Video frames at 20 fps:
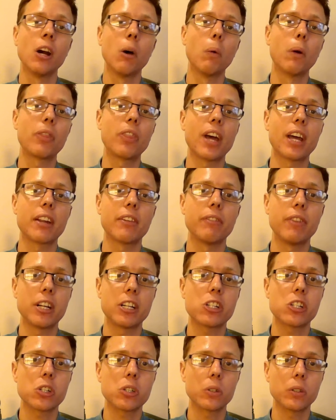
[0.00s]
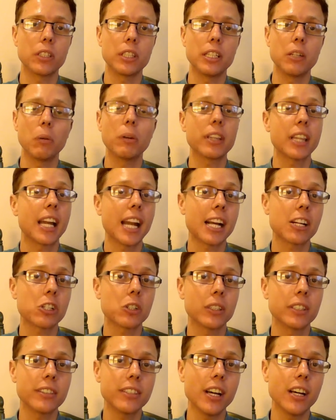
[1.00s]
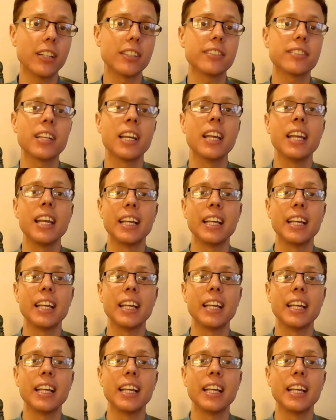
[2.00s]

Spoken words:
What that actually does